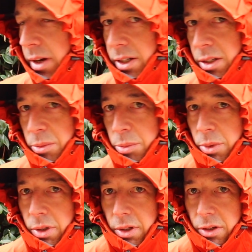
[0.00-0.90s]
actually
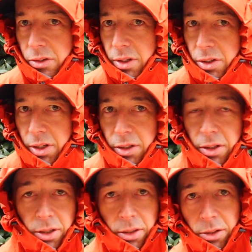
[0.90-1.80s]
cinch in
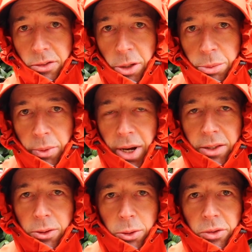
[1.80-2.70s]
the top around
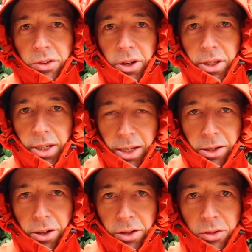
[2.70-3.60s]
the hood, so you get a
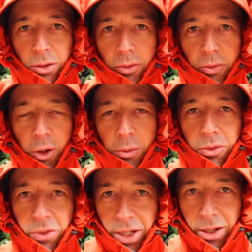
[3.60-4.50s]
nice sort of firmer
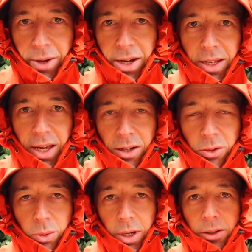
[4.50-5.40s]
fit around your head as
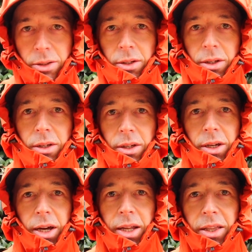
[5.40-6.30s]
well.
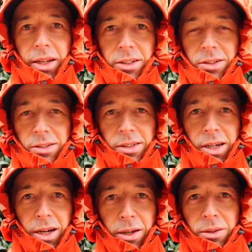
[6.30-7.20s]
And that just
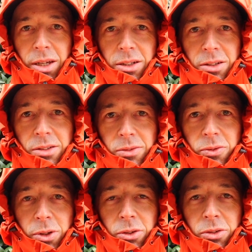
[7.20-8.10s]
just
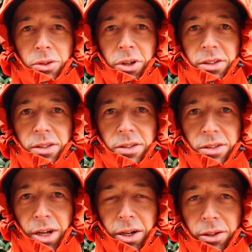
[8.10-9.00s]
feels nice and
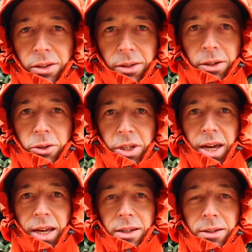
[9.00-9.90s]
snug on your
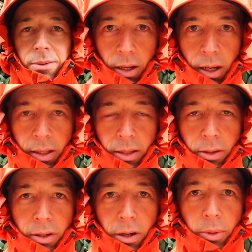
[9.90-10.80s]
head. And the other
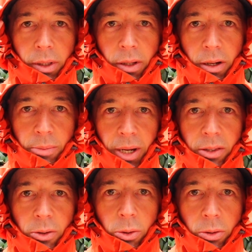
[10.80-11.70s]
thing I really like about
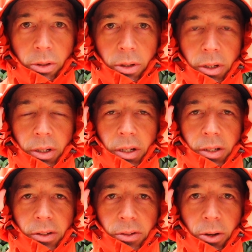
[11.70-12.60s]
the hood is
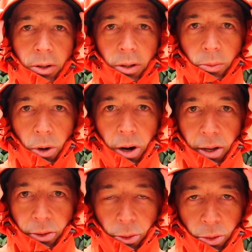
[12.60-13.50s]
it's got a wire
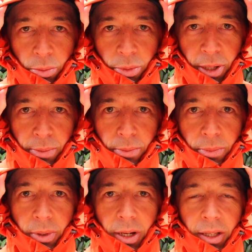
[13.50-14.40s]
through the brim,
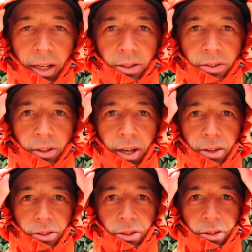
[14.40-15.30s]
and that just
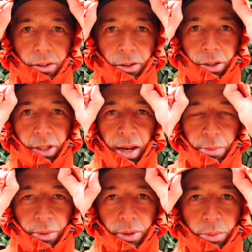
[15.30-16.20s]
allows you to shape
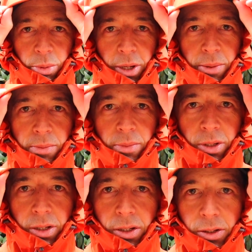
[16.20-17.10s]
the brim
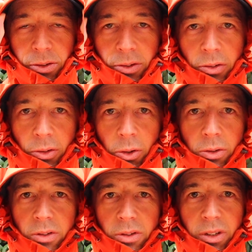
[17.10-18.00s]
just to
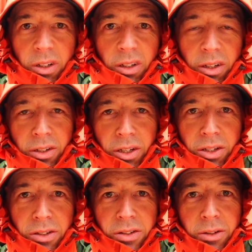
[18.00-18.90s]
suit the
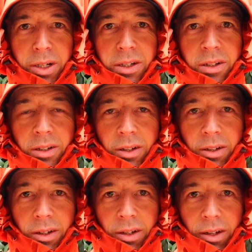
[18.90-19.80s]
conditions you're in,
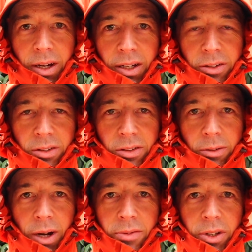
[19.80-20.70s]
and it's just a
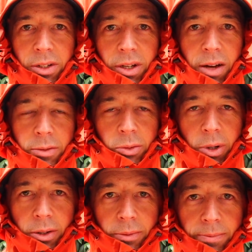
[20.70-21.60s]
great feature to have as well.